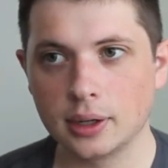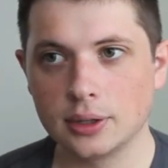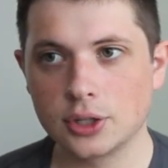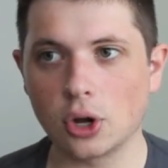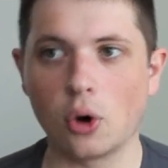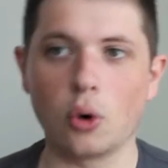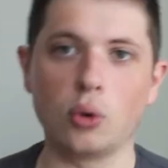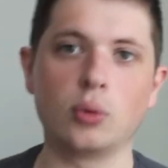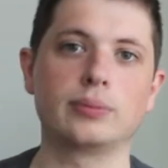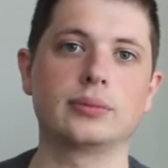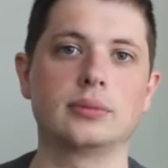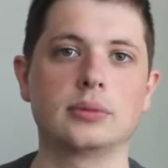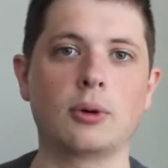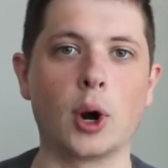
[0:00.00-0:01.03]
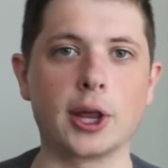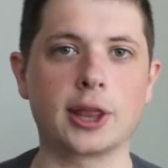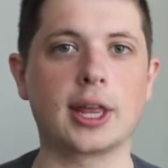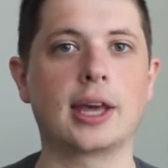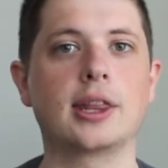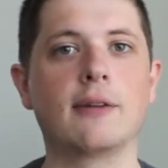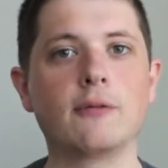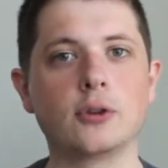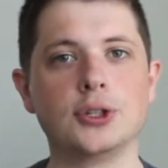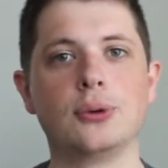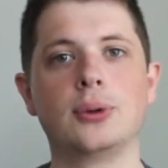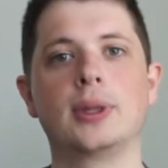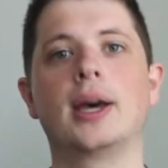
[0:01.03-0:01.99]
So I want to thank them for
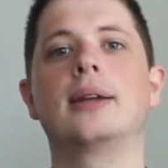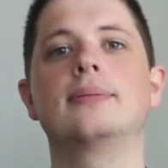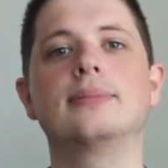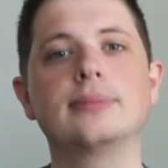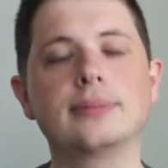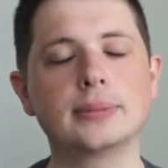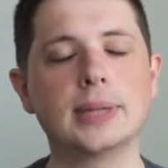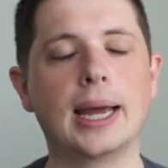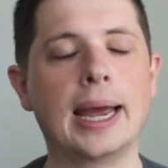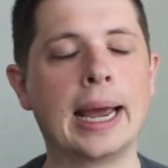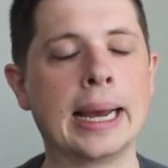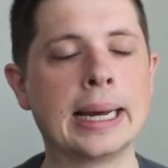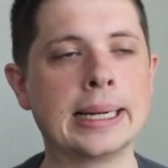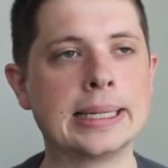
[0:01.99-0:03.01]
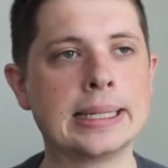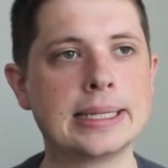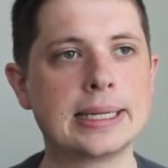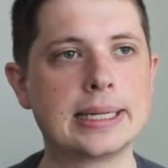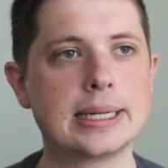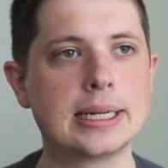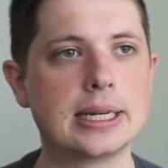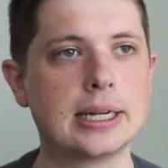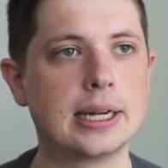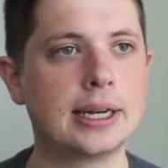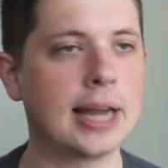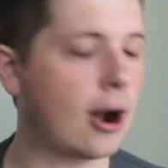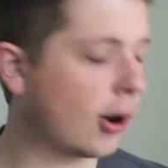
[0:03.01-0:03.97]
doing that. And
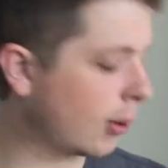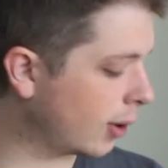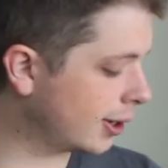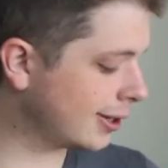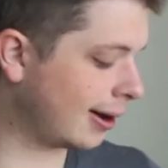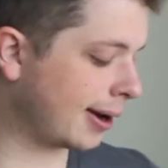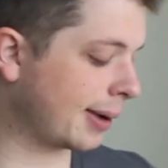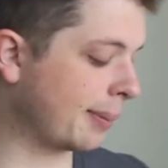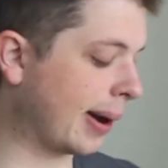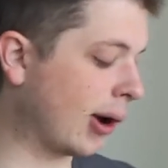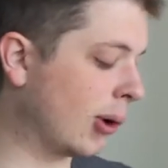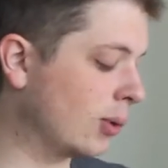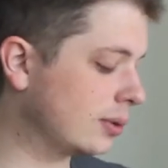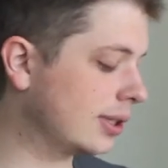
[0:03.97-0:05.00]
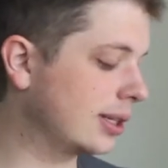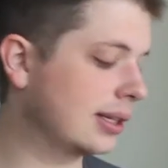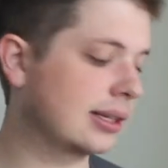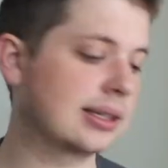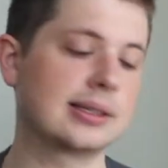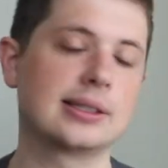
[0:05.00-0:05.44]
now I want to talk about